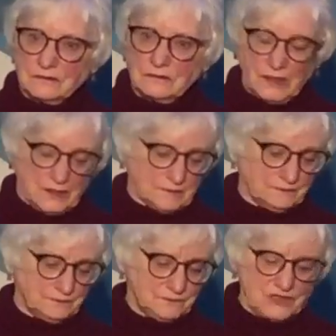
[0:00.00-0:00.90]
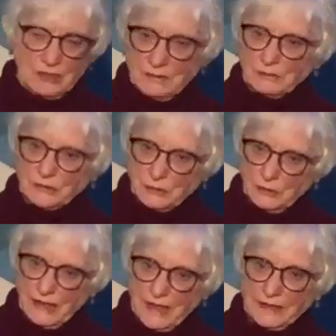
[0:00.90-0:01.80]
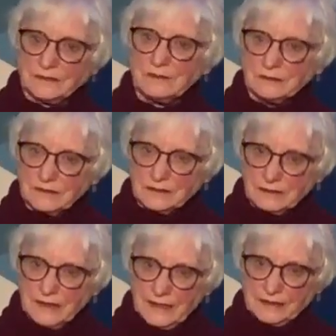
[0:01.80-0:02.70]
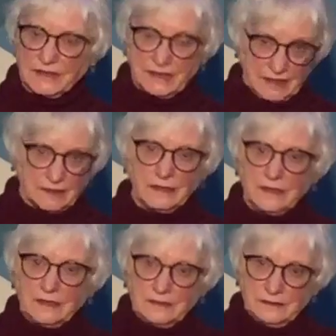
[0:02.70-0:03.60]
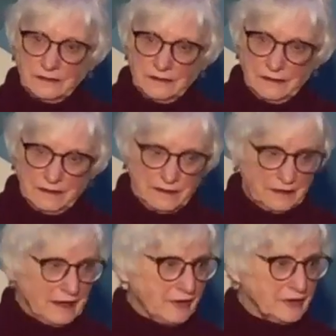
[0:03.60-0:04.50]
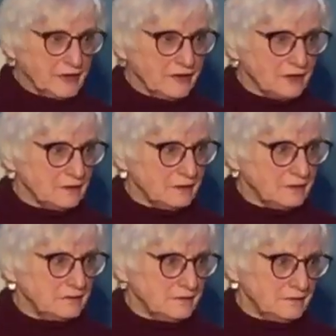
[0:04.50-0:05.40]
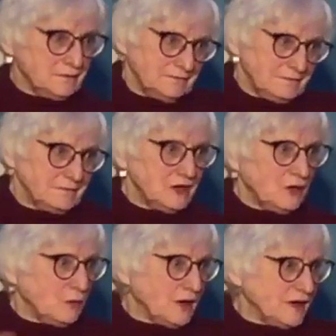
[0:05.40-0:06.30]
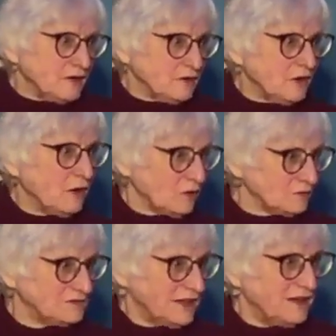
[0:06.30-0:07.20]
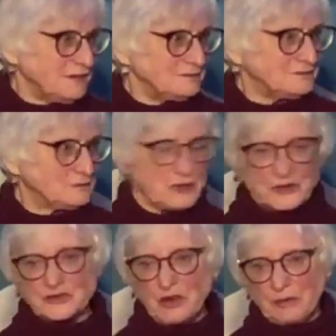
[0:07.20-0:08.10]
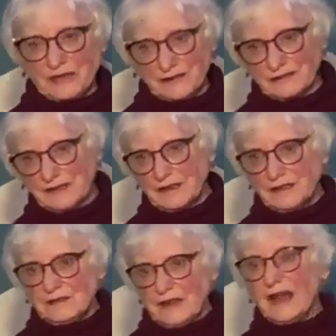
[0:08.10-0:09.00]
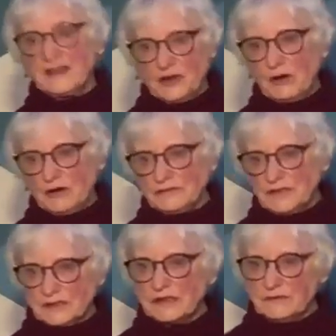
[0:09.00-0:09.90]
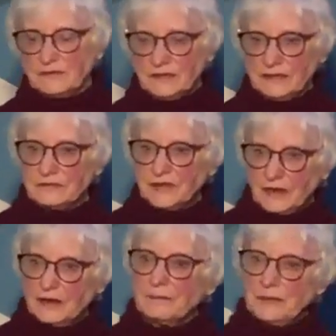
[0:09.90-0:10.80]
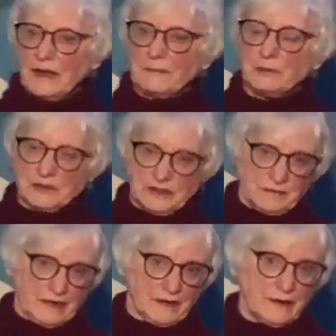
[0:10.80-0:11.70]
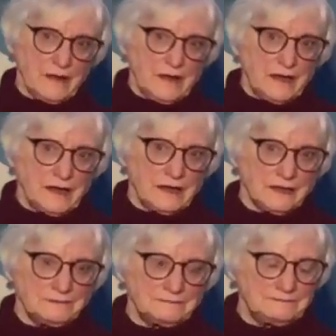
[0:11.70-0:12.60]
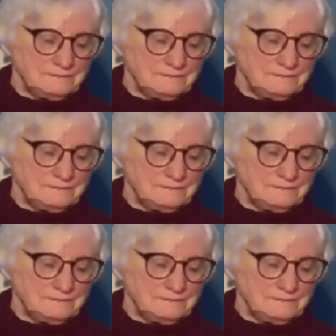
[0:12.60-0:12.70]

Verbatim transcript: uh, Tim and Blue and, and Lydia in an area that, you know, where I don't know, um, where there's nobody that I know of that lived, lived there, but I put them there. Um,